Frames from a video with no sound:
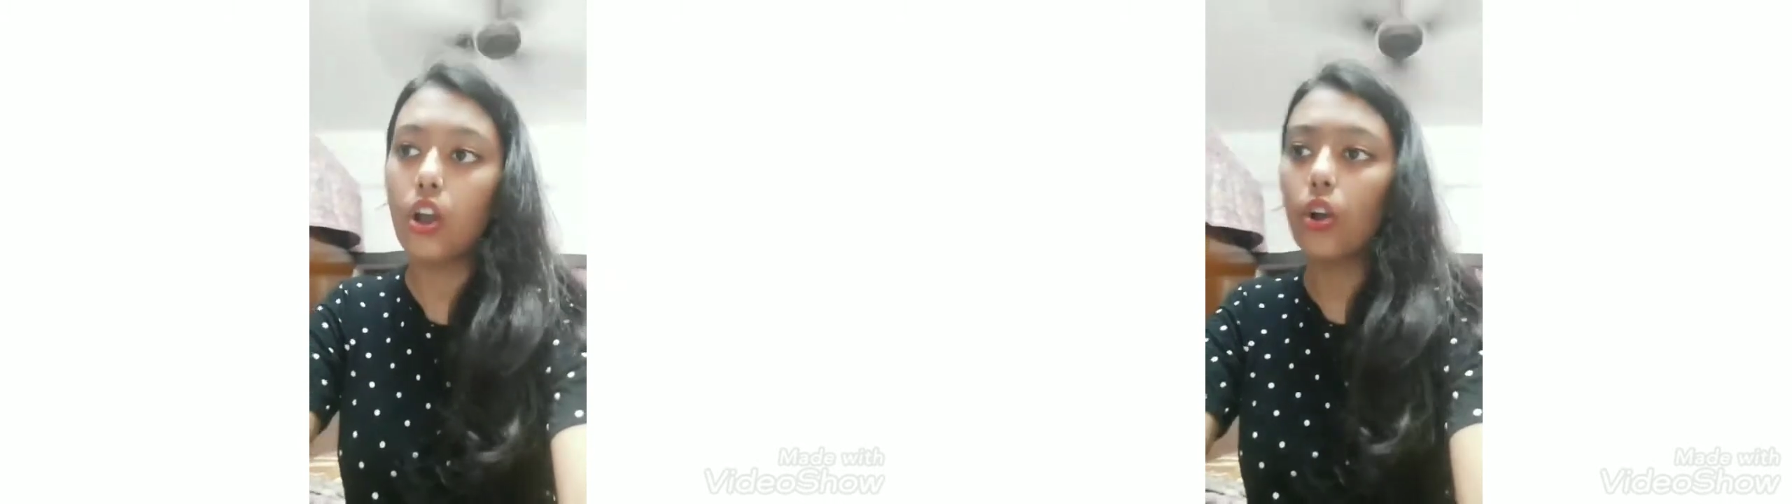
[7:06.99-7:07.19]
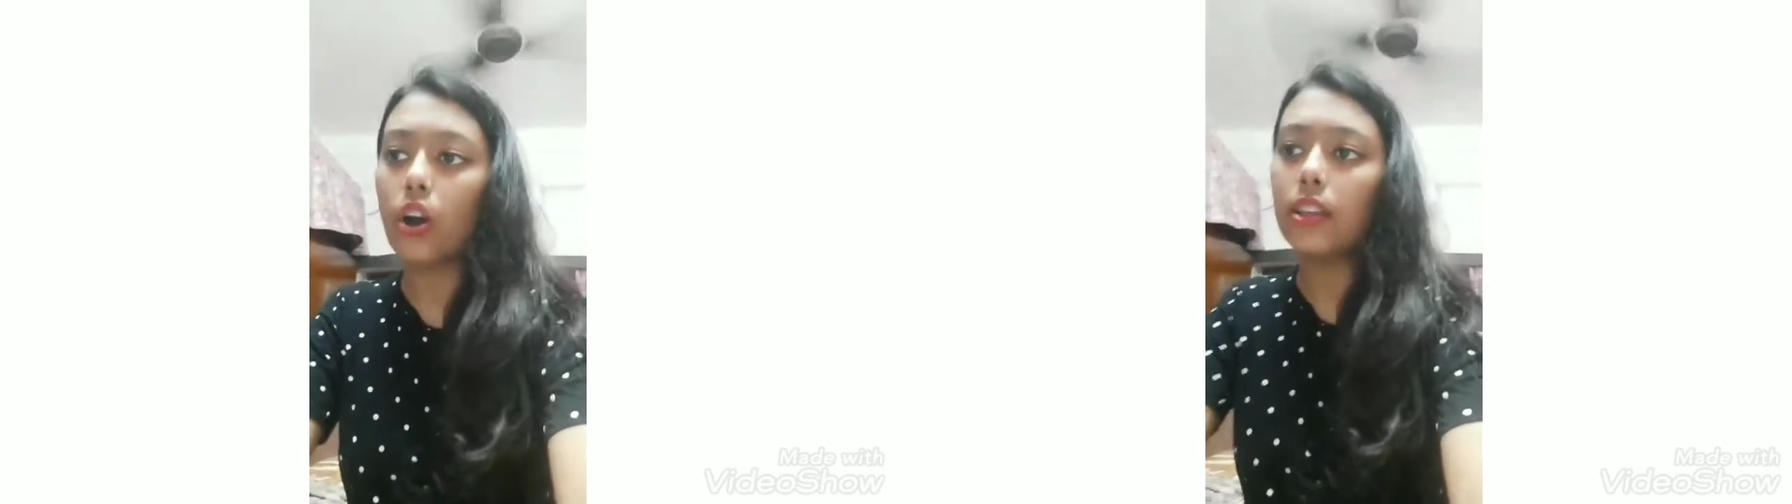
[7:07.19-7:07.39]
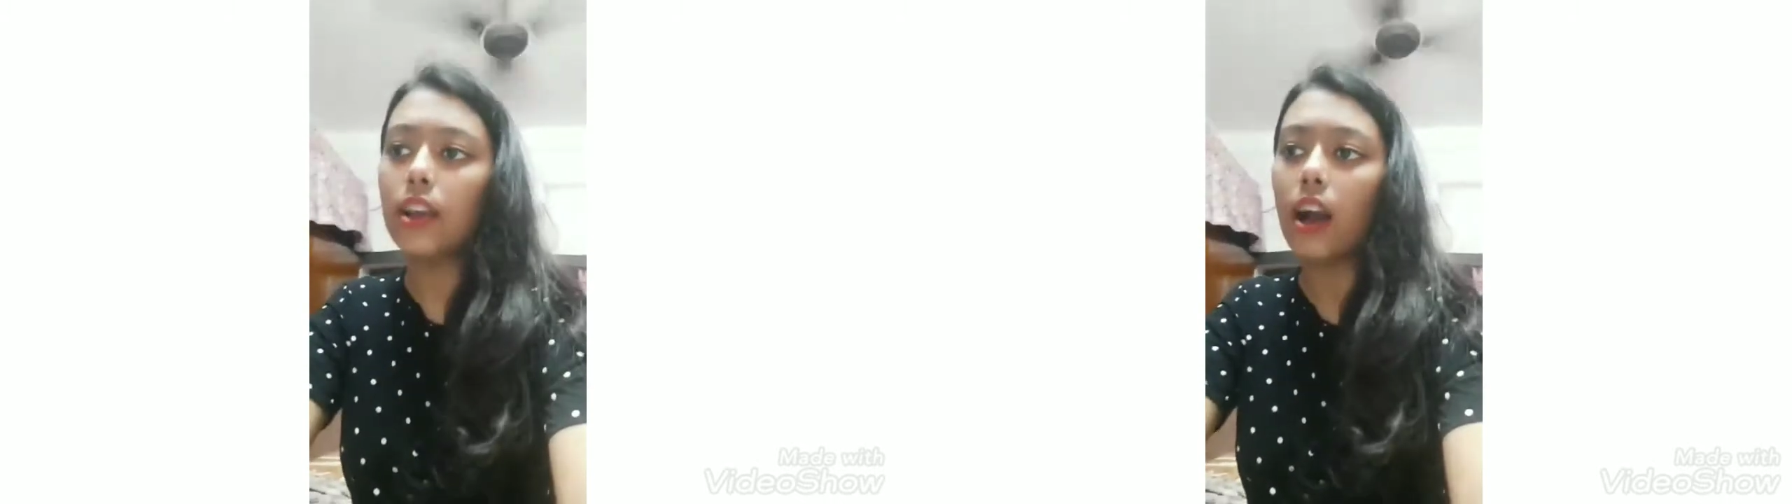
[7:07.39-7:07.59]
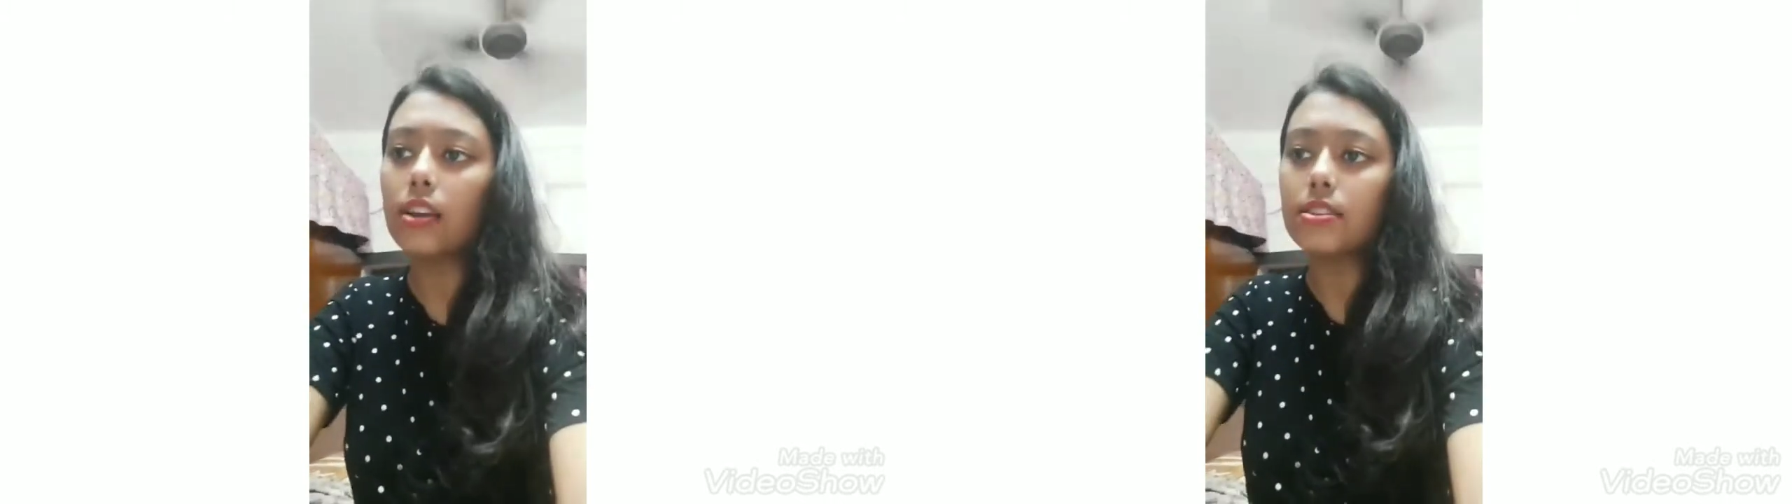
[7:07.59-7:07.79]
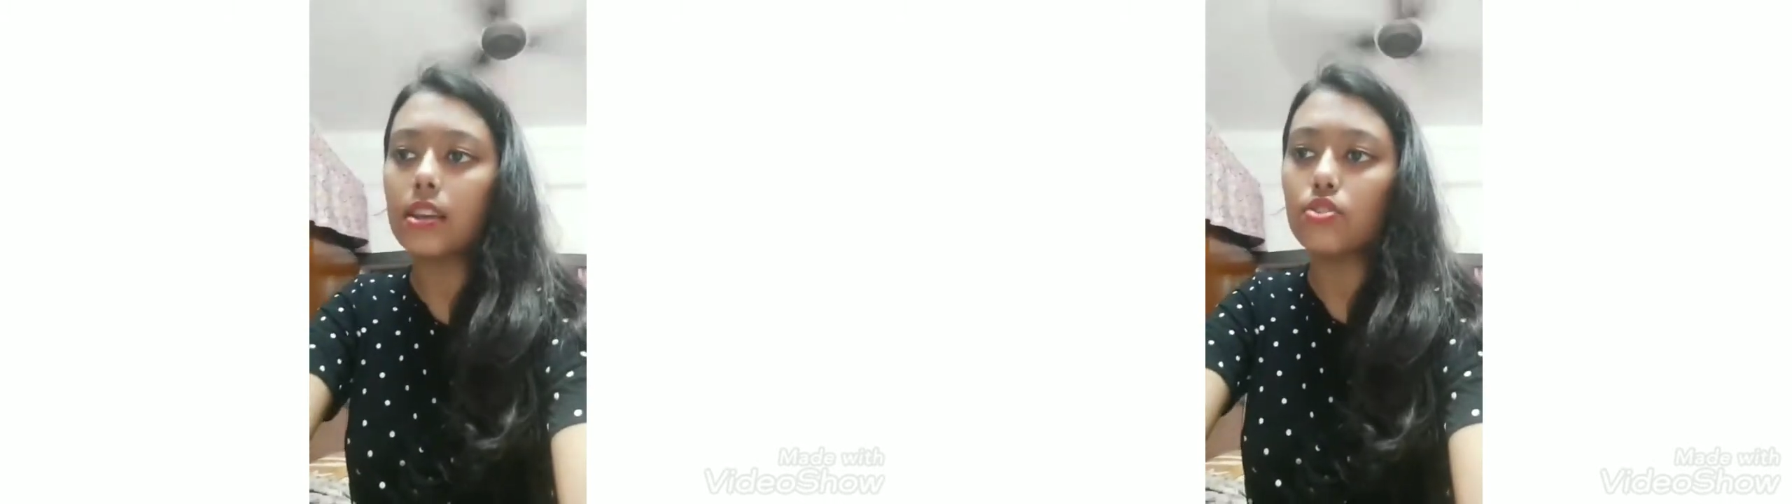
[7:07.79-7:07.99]
Gothic
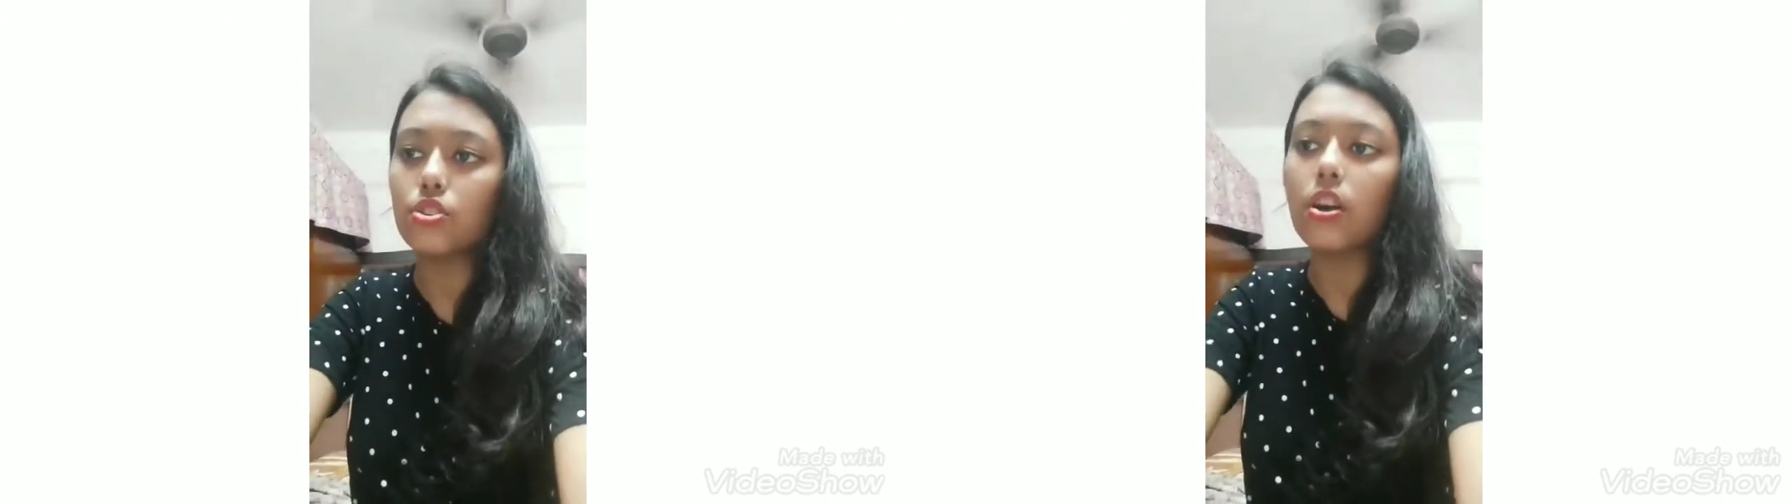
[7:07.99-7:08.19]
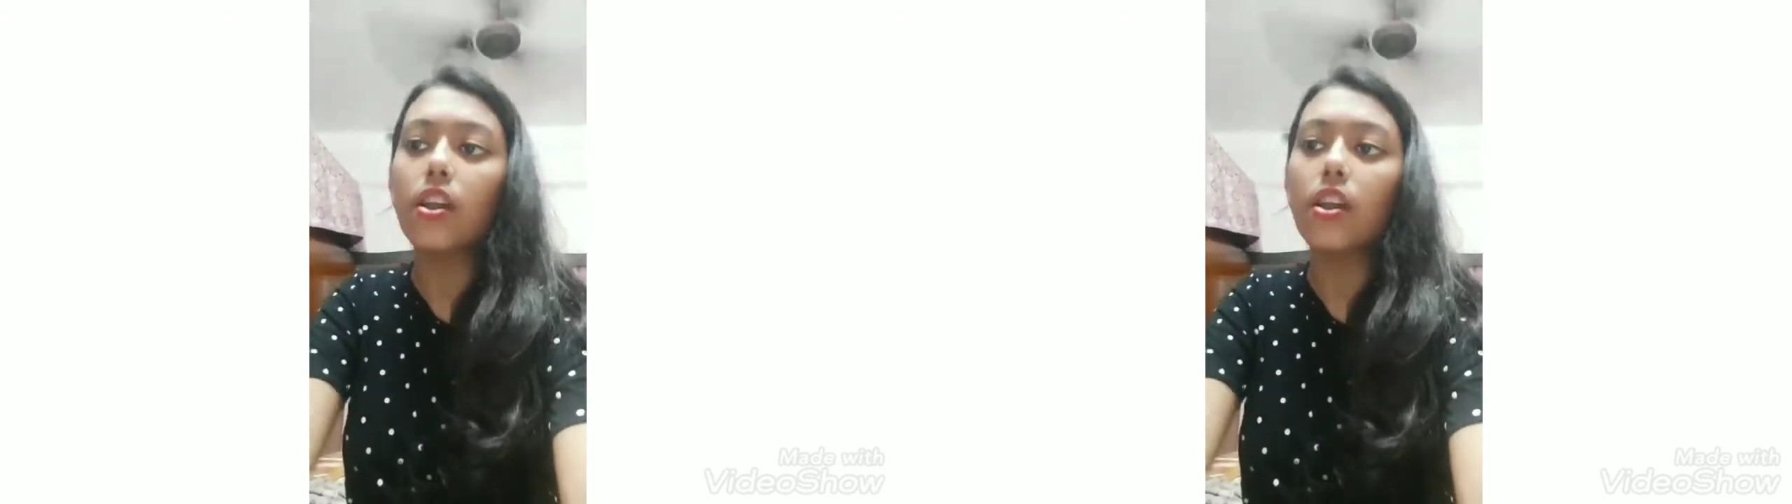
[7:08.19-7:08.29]
architecture,